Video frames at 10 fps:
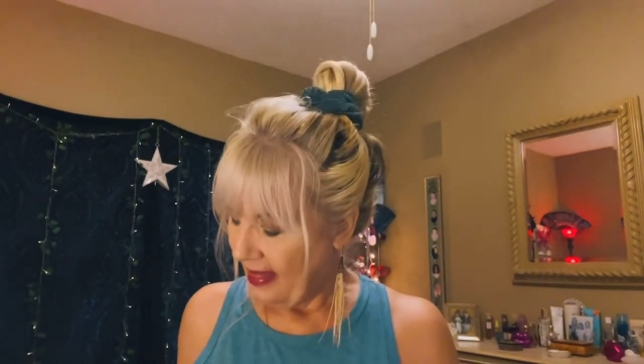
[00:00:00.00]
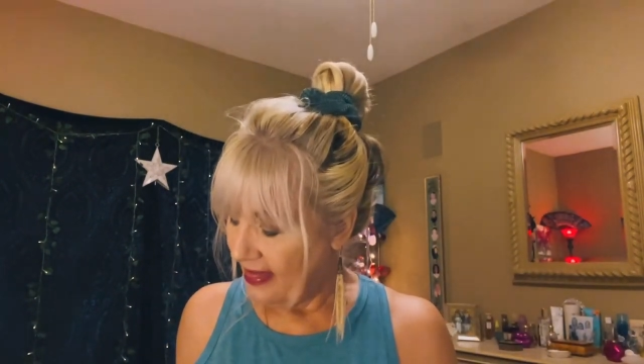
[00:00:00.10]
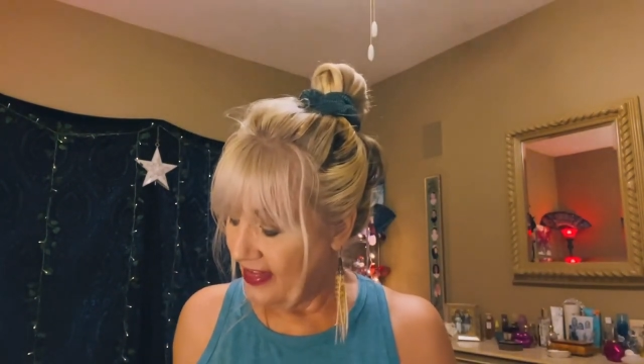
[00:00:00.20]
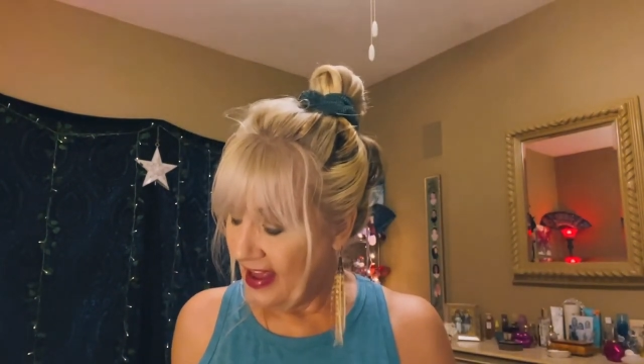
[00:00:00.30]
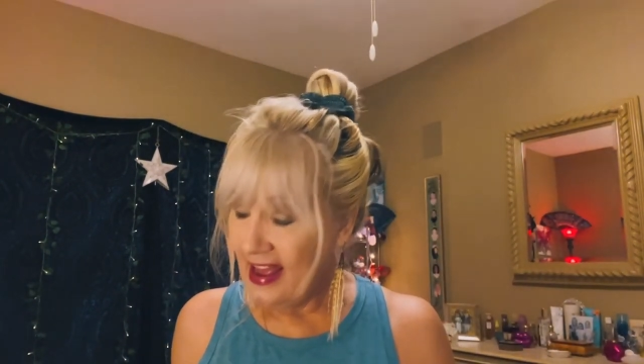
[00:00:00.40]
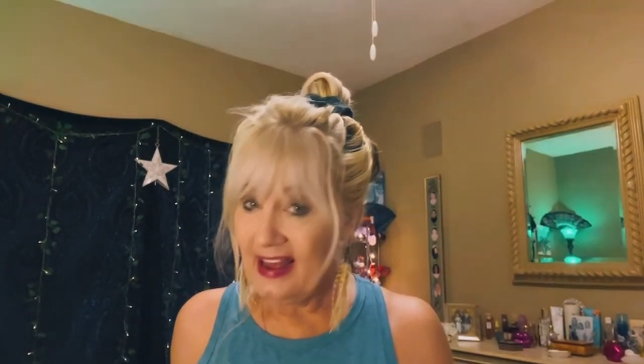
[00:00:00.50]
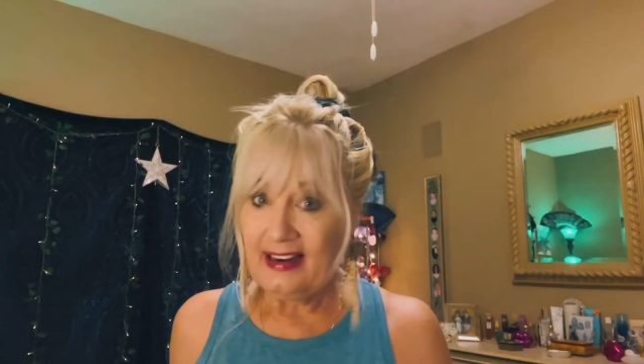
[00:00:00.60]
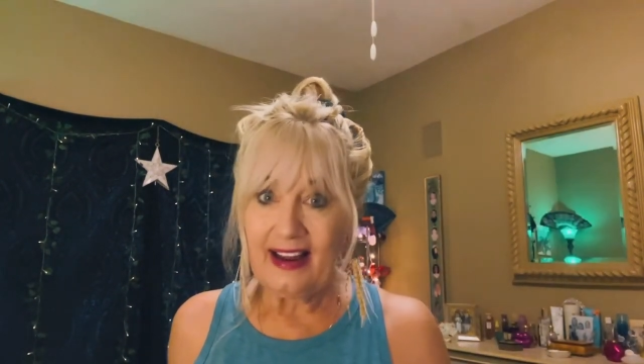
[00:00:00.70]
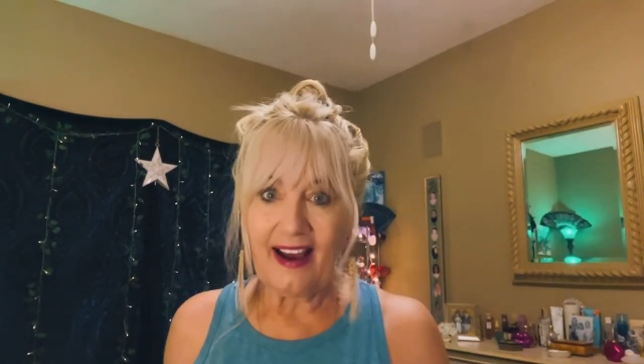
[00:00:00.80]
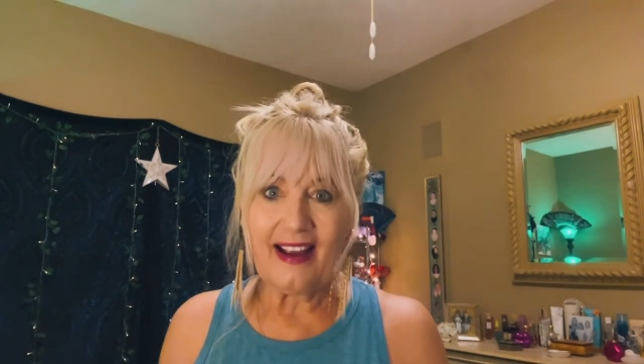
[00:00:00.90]

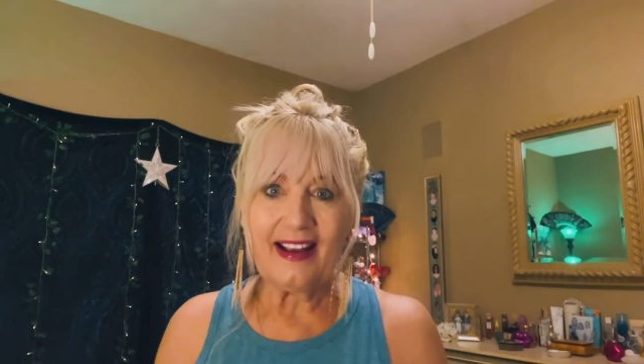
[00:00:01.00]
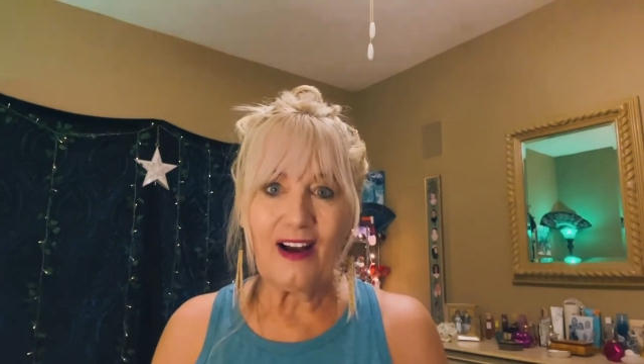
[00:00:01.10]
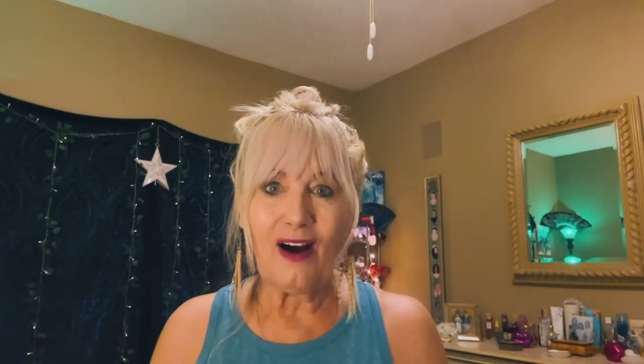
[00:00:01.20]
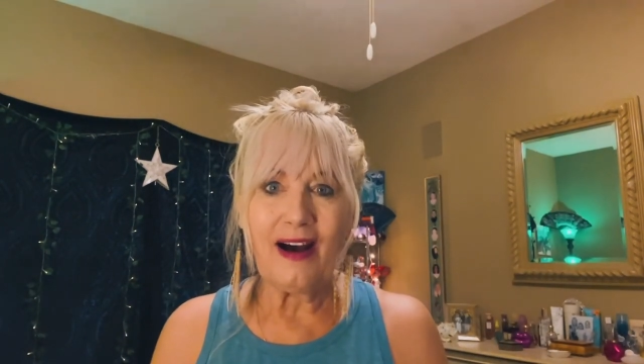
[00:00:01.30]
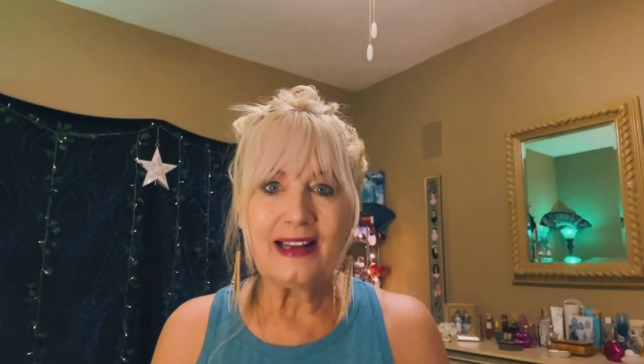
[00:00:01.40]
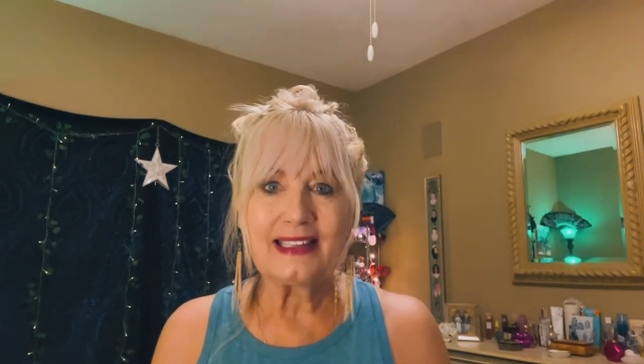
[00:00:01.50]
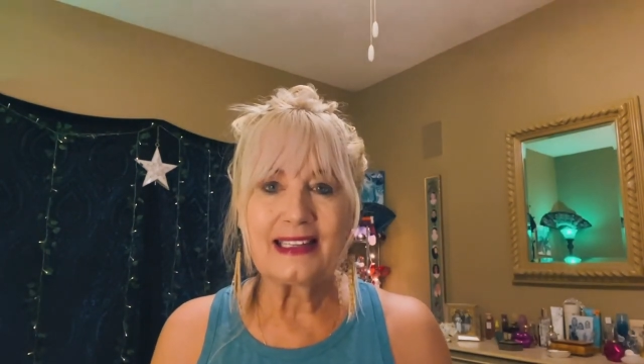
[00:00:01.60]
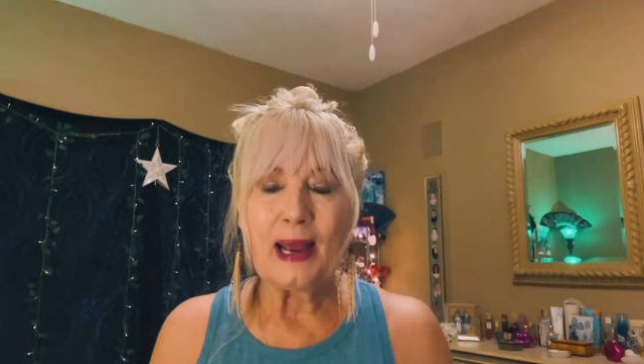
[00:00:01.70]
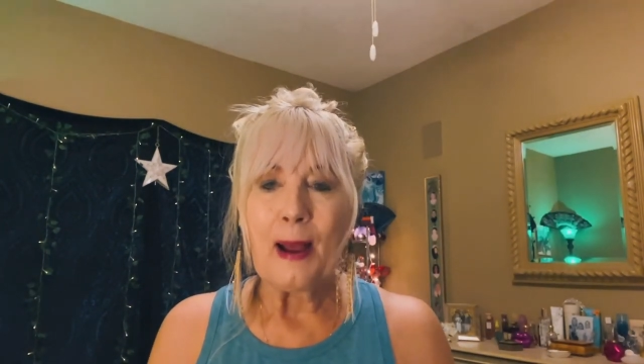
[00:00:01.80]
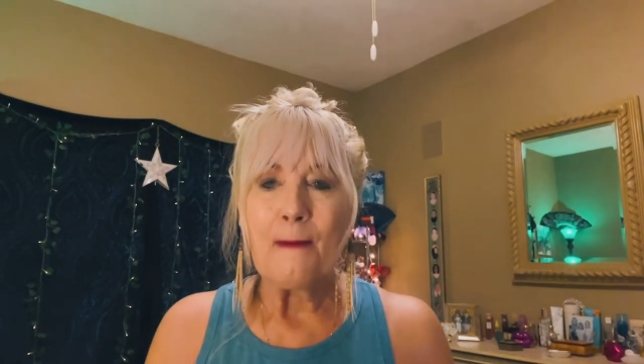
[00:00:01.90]
Then I got
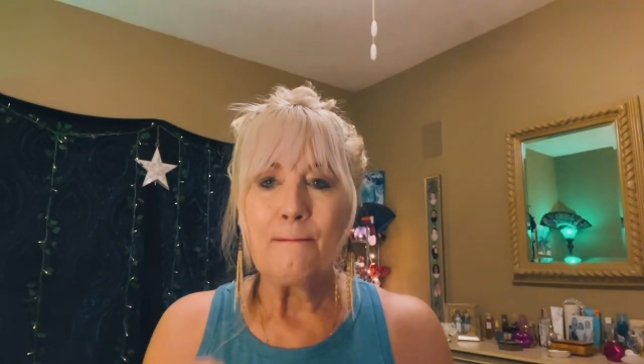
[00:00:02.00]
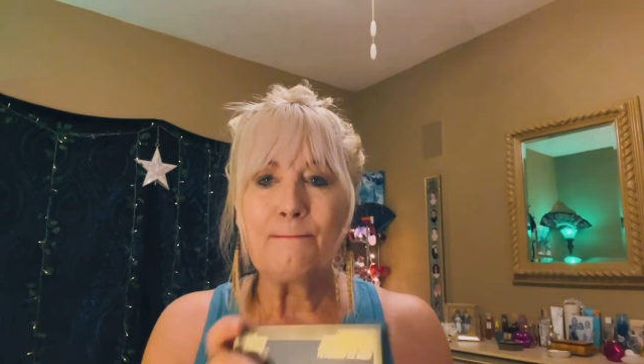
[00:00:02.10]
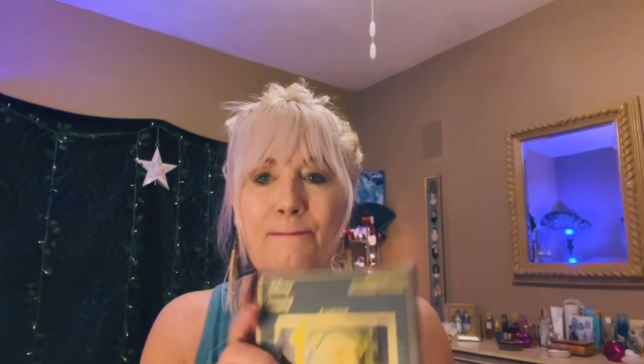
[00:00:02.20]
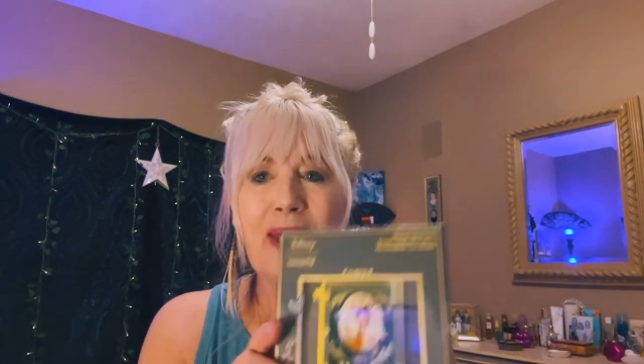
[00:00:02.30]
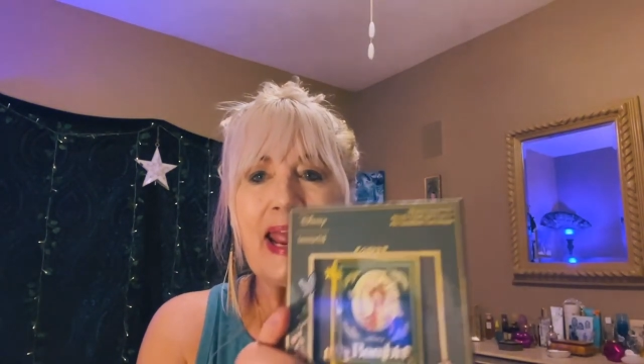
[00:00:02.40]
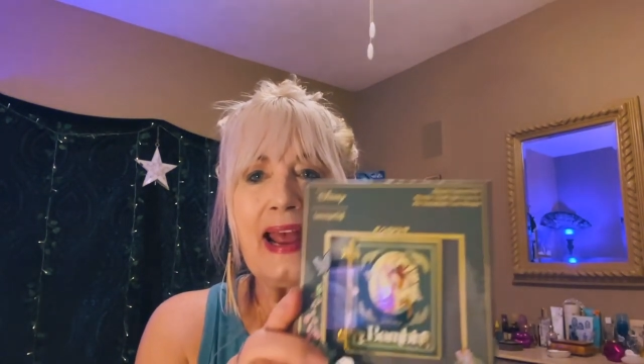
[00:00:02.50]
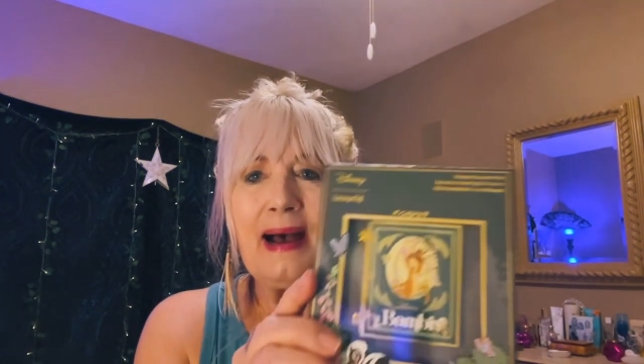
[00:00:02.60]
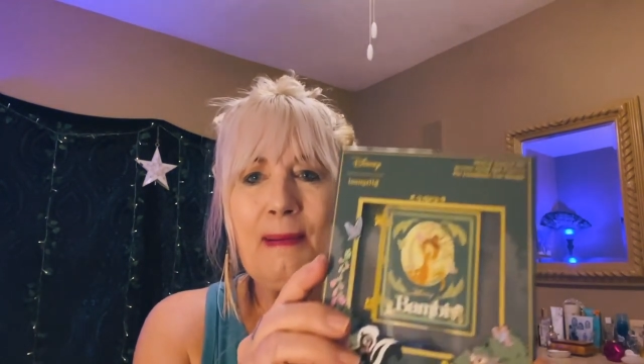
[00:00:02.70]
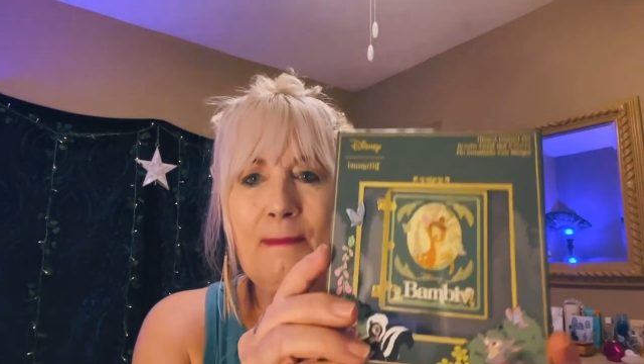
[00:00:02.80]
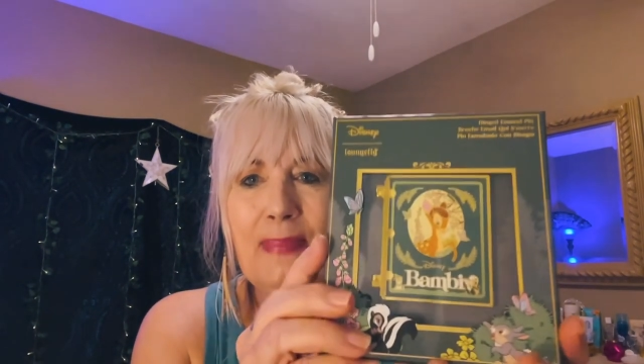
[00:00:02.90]

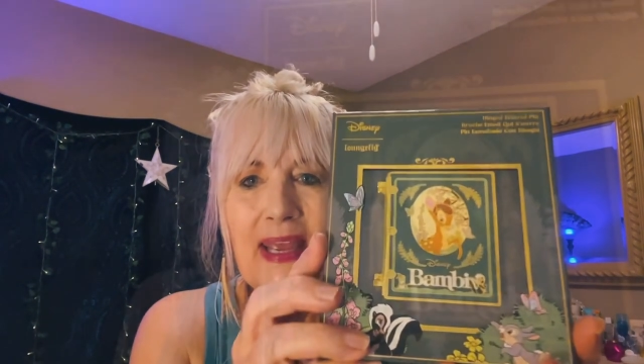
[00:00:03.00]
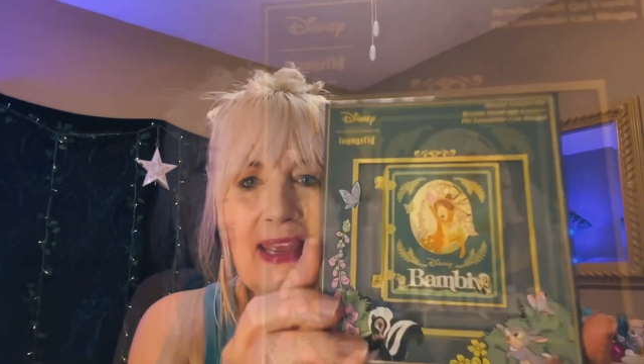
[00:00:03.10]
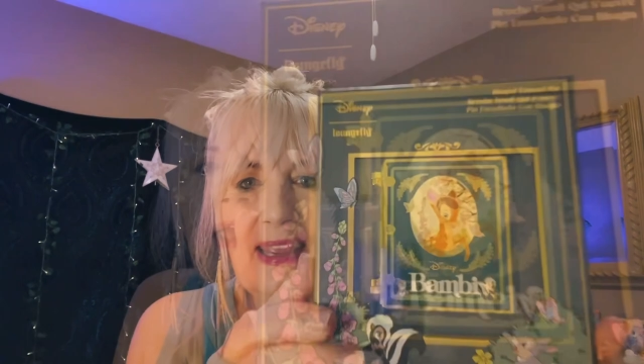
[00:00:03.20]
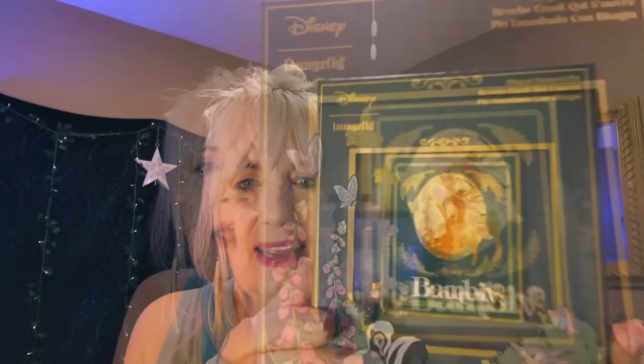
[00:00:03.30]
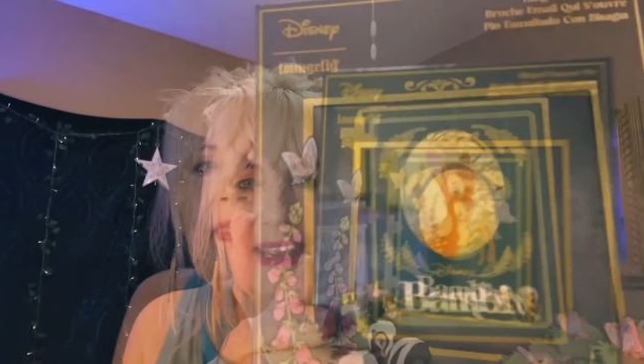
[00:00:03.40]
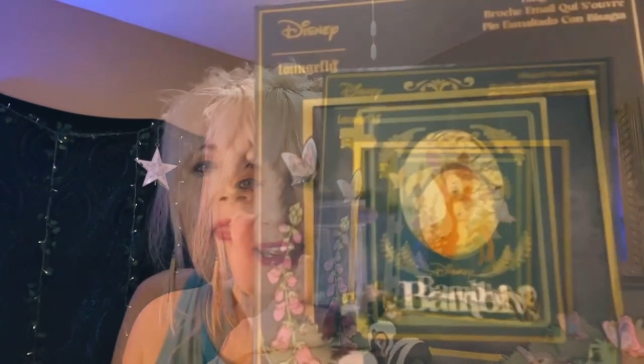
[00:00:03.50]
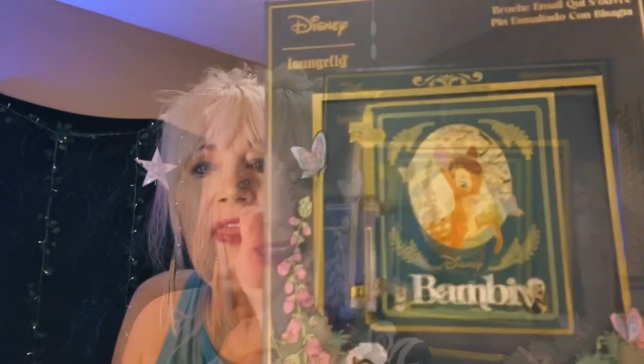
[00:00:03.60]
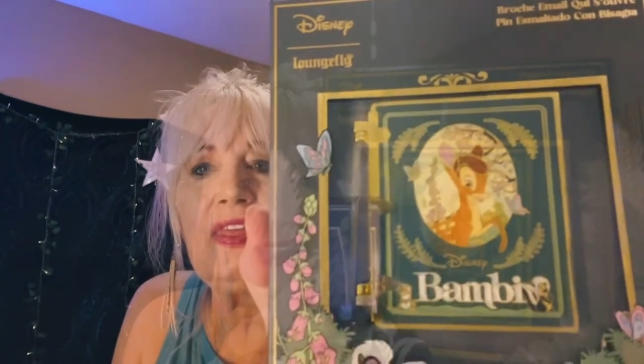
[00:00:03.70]
Bambi.